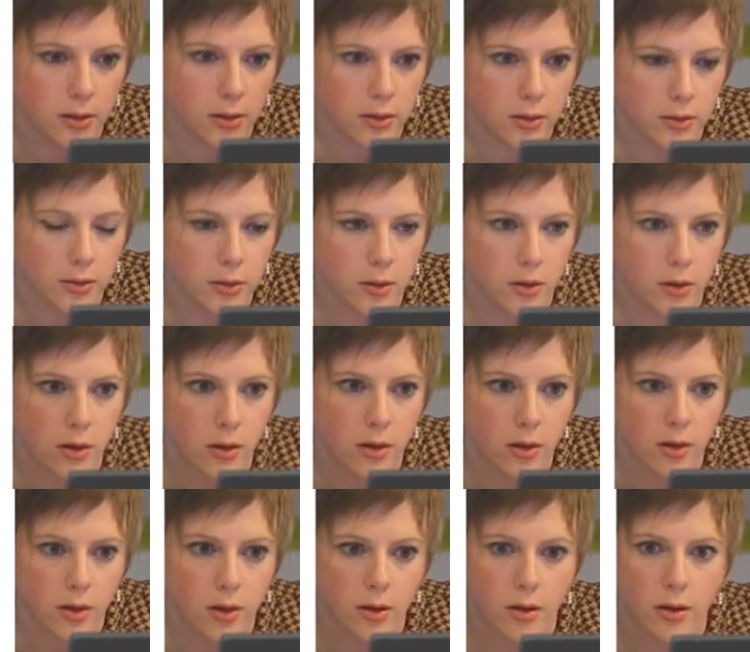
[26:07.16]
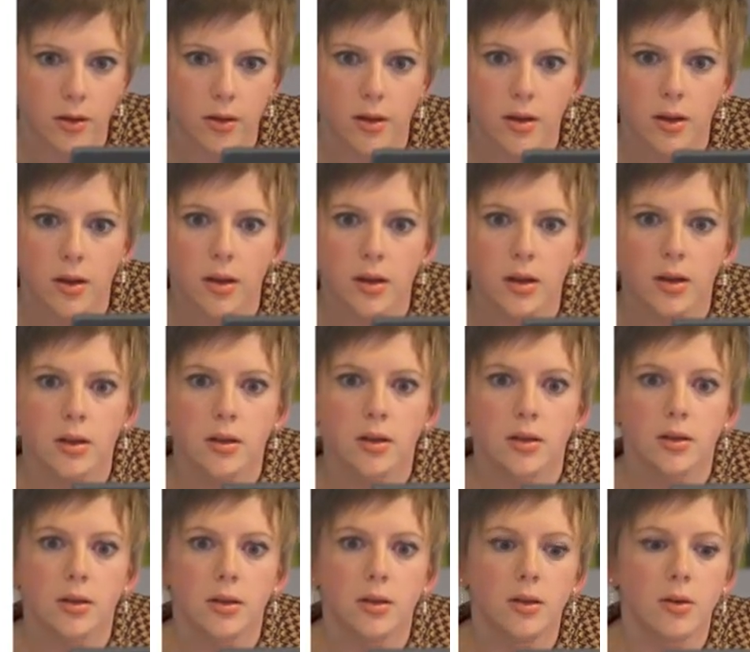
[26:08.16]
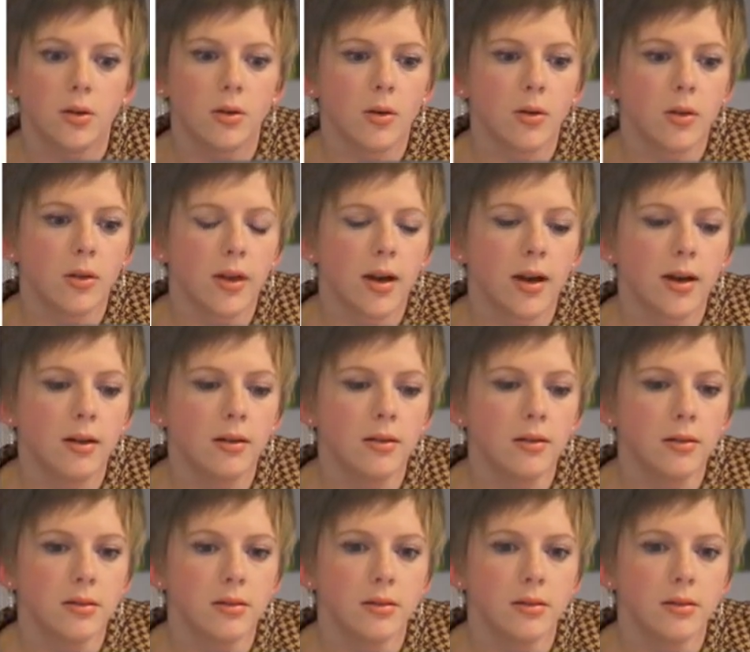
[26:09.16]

So, you go there,